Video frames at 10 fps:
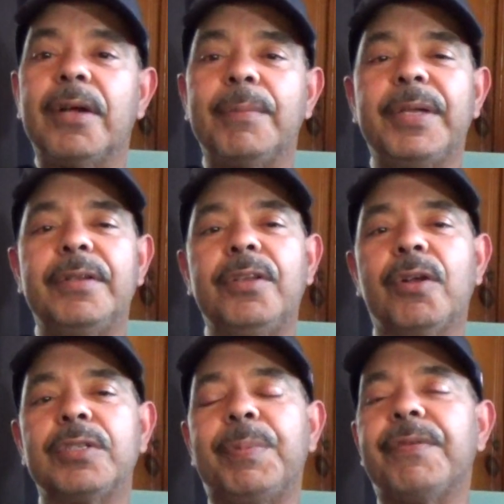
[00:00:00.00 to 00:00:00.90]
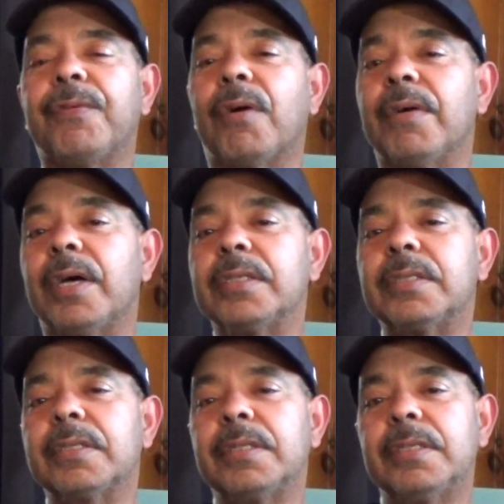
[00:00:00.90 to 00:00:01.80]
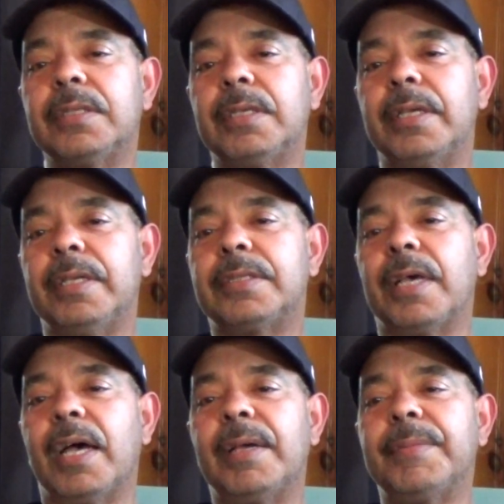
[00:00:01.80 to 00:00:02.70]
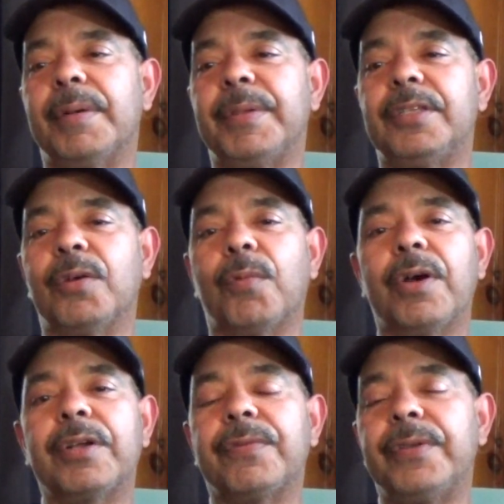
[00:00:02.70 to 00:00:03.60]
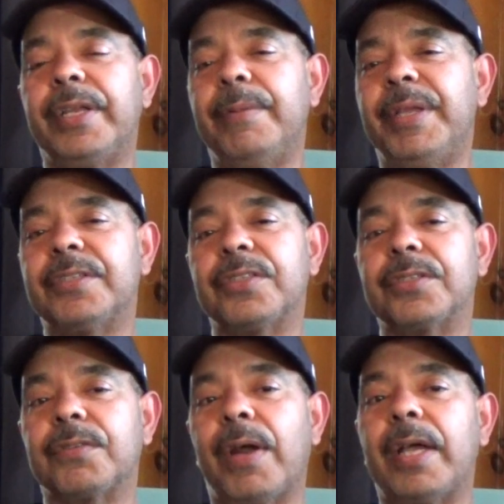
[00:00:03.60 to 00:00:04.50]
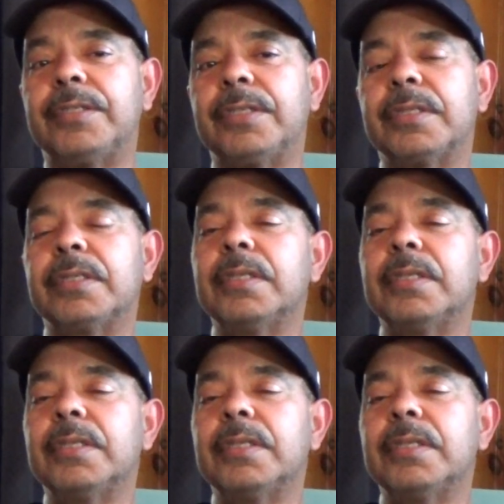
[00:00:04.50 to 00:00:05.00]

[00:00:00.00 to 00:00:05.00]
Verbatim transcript: I mean, you know, it's before us in time. I mean, the word graffiti means to scratch.